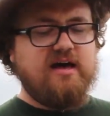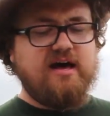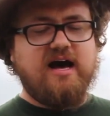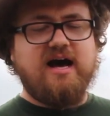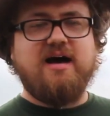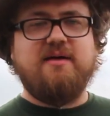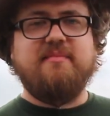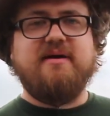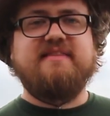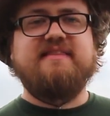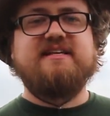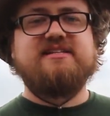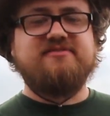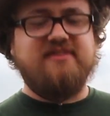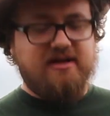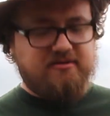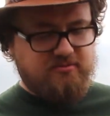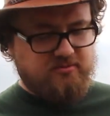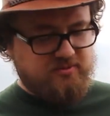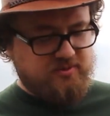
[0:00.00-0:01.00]
And this
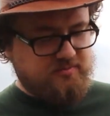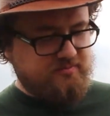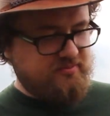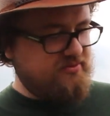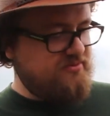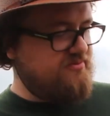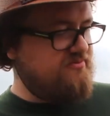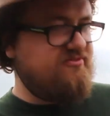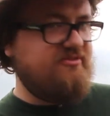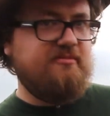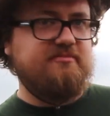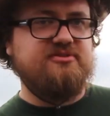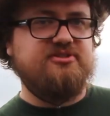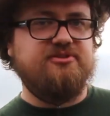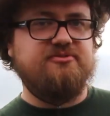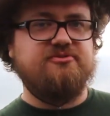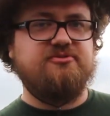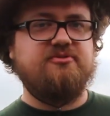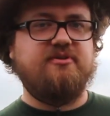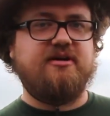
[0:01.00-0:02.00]
flower will bloom from
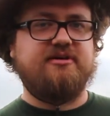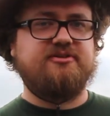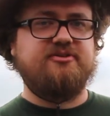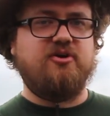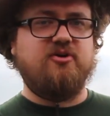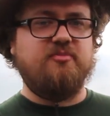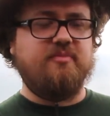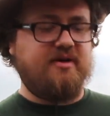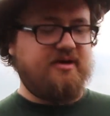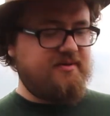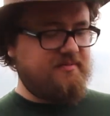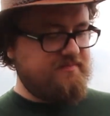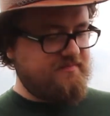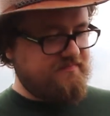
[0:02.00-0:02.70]
June to October.